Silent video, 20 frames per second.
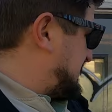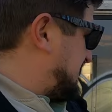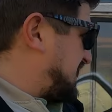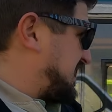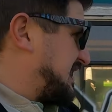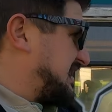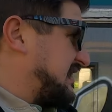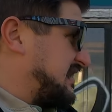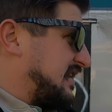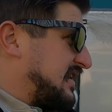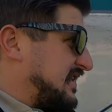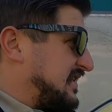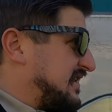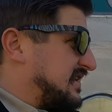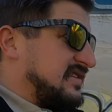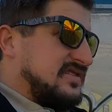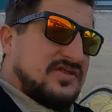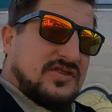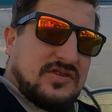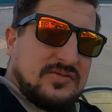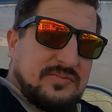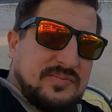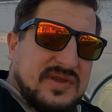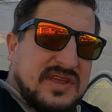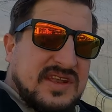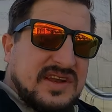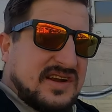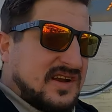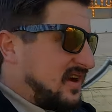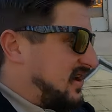taking. Look at this old
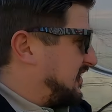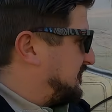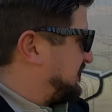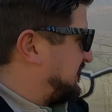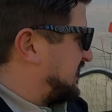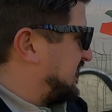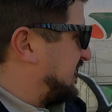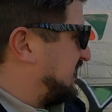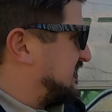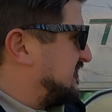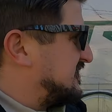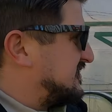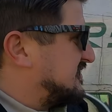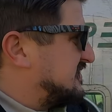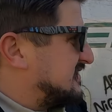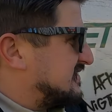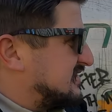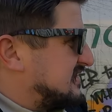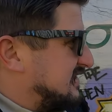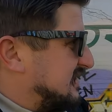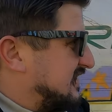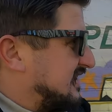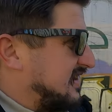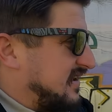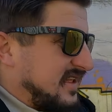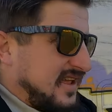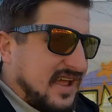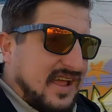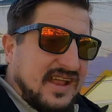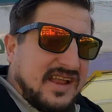beater upper. Look
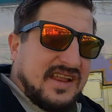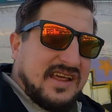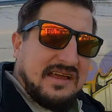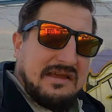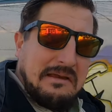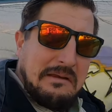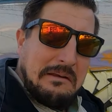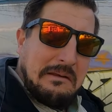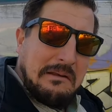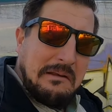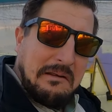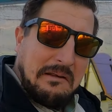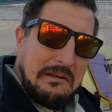at that, huh?